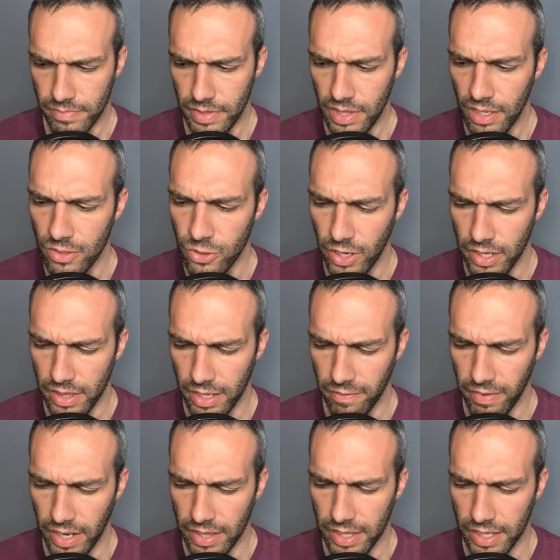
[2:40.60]
to think if
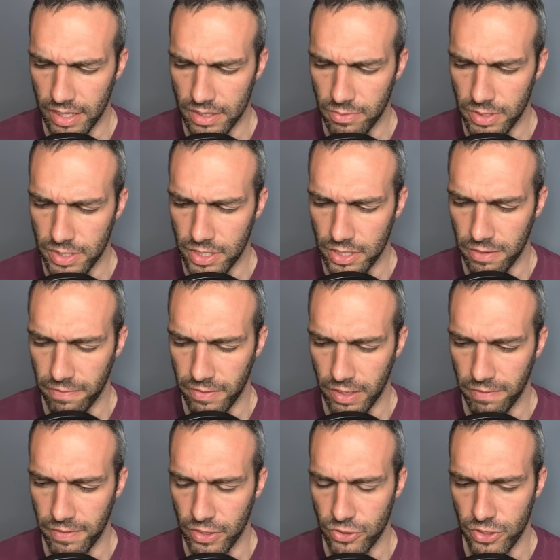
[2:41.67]
anything else resisted
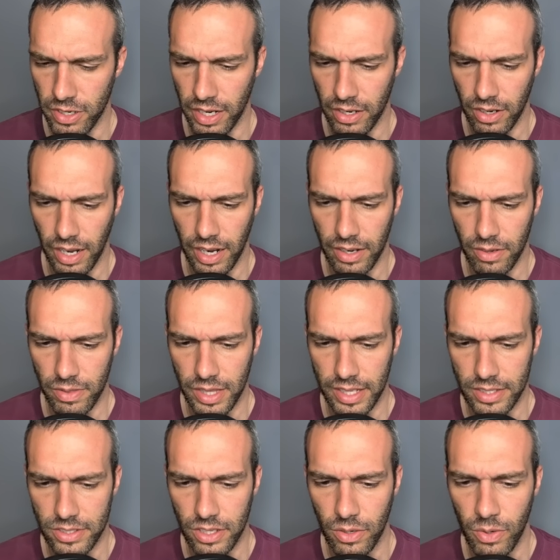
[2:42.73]
Confusion. I don't think
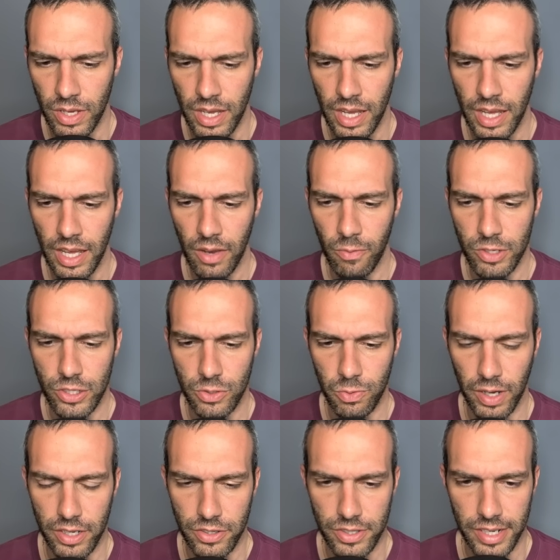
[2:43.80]
so, which is why
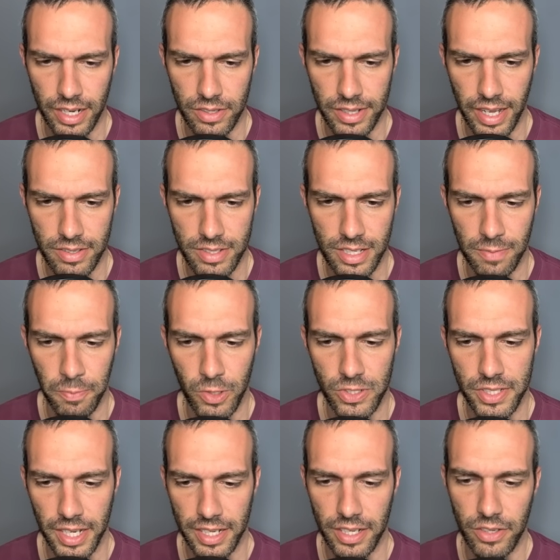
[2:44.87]
you're now seeing more
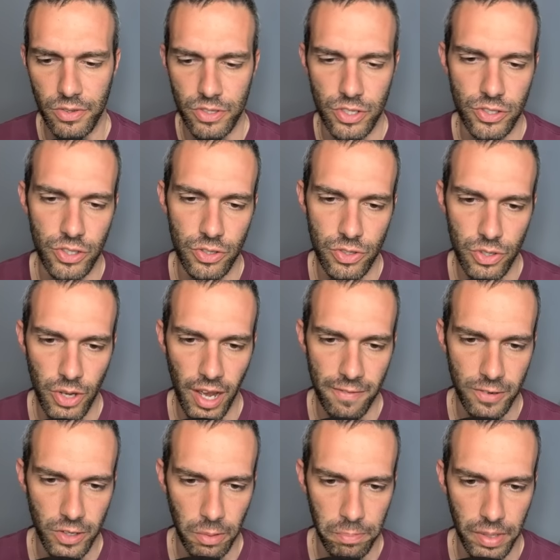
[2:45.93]
Psychic users. You do have
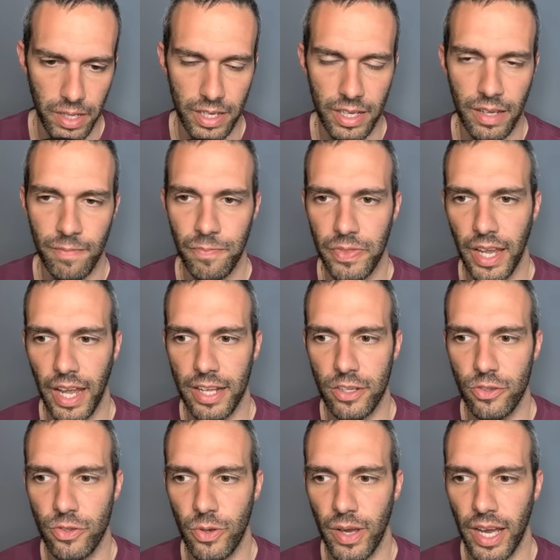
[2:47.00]
Grumpig and you
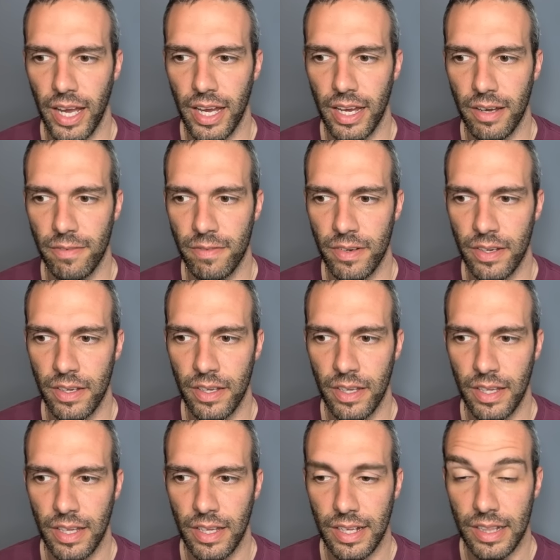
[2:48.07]
do have
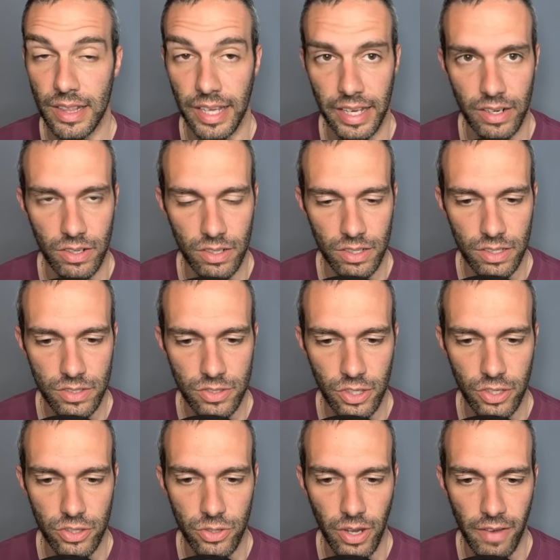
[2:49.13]
Claydol, so you
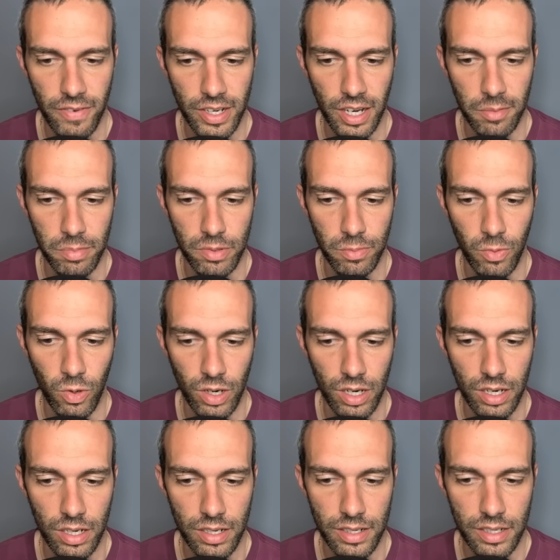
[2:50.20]
do have a couple
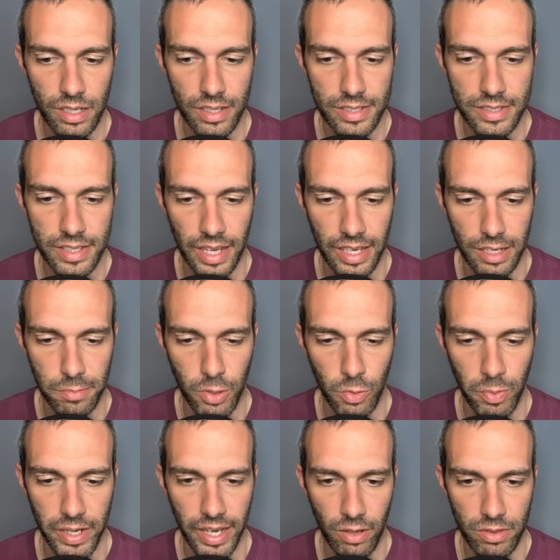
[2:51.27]
more Psychic
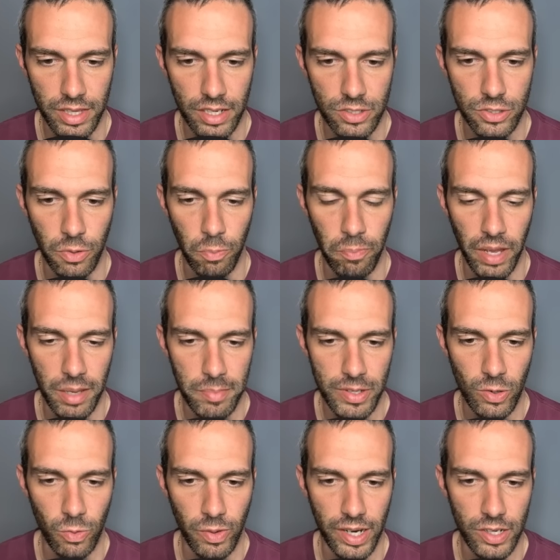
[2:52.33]
Pokemon out there. So maybe
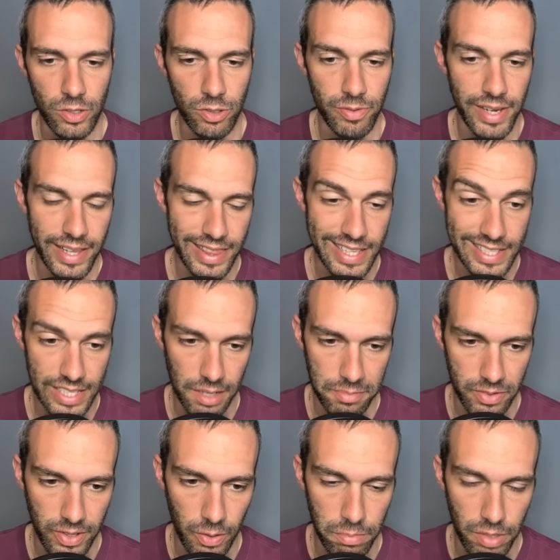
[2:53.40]
Orangaroo this time
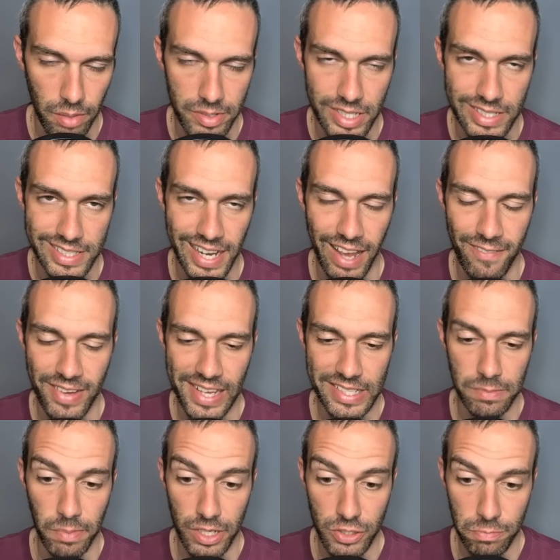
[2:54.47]
around probably doesn't have as
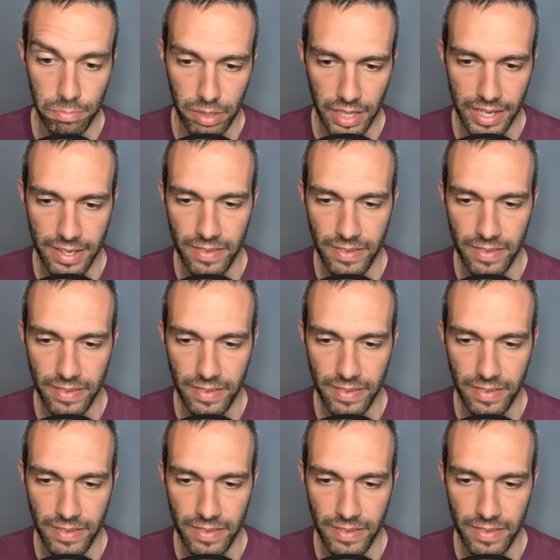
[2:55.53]
much play.